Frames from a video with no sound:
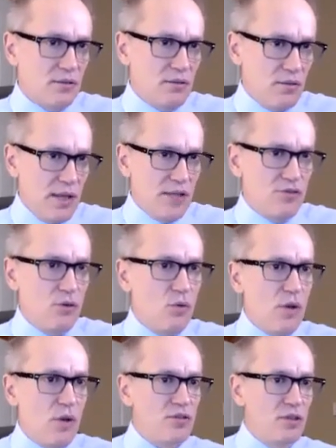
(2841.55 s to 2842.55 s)
to answer your
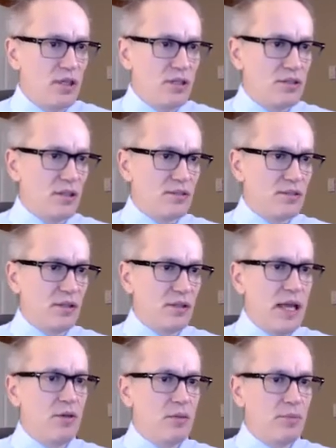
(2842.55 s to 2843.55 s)
question, it's allowing